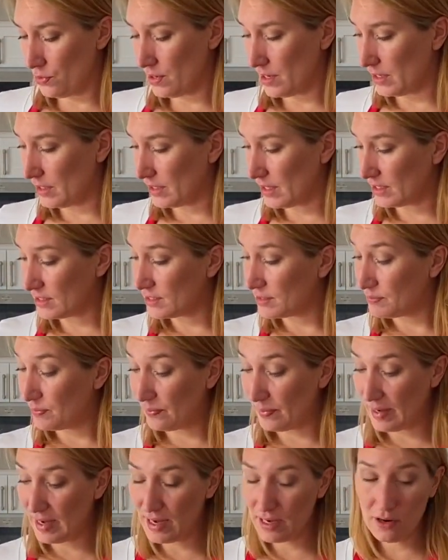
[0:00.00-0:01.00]
and that's
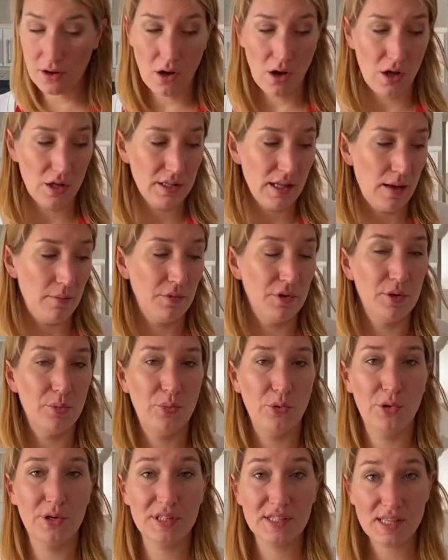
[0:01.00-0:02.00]
pot. I'm gonna
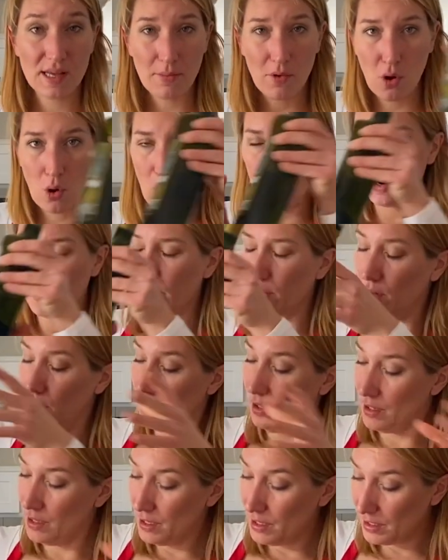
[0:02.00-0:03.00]
pour some
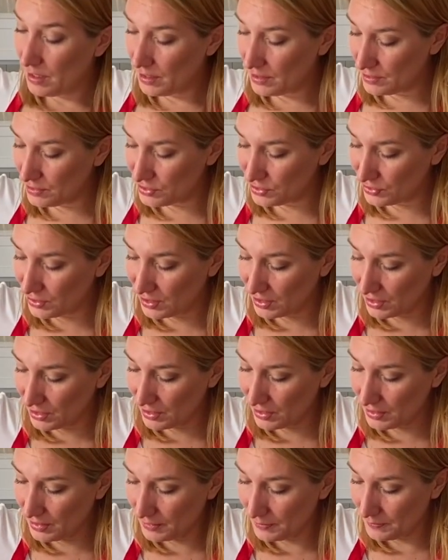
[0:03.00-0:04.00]
oil in
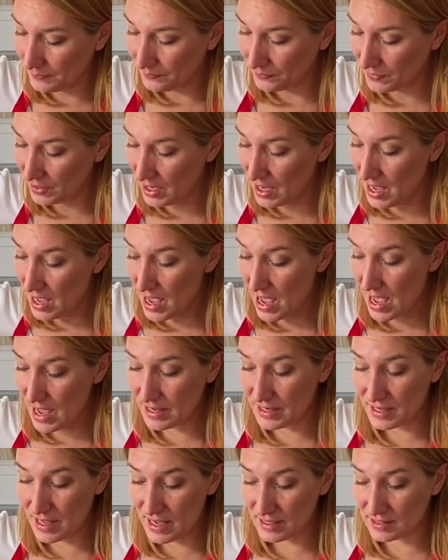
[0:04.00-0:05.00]
here
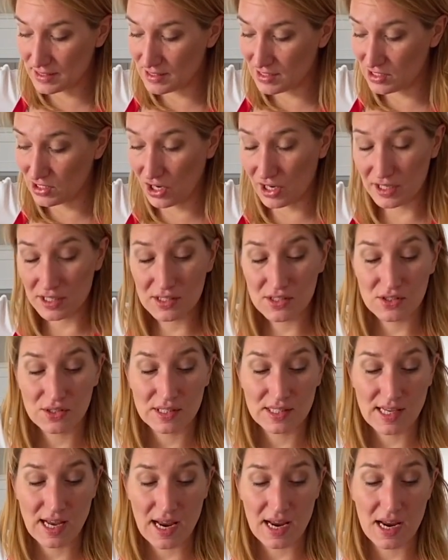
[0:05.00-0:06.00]
and then start
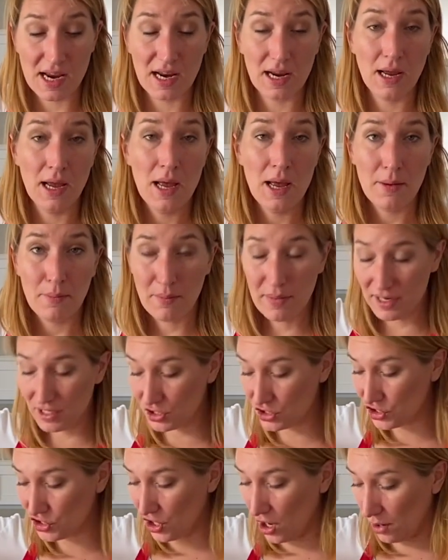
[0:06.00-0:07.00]
sauteing my
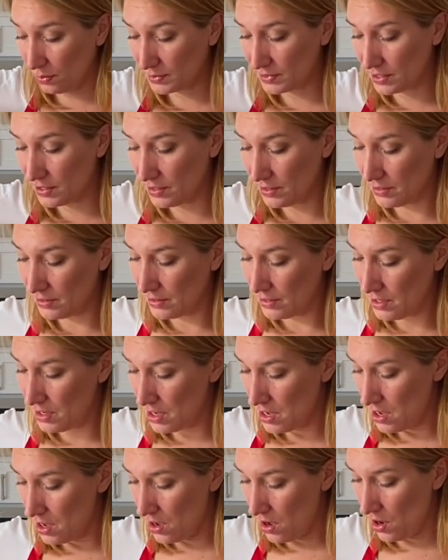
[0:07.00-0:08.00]
chopped
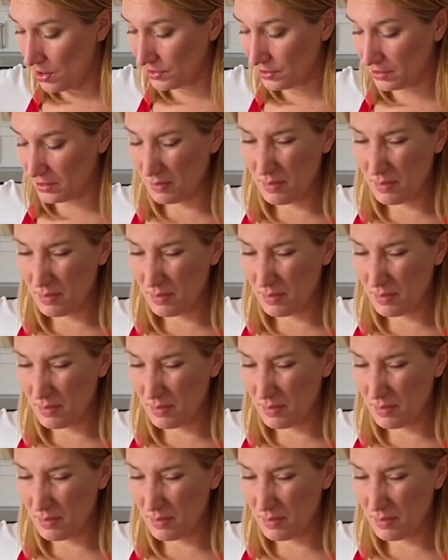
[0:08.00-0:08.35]
onion.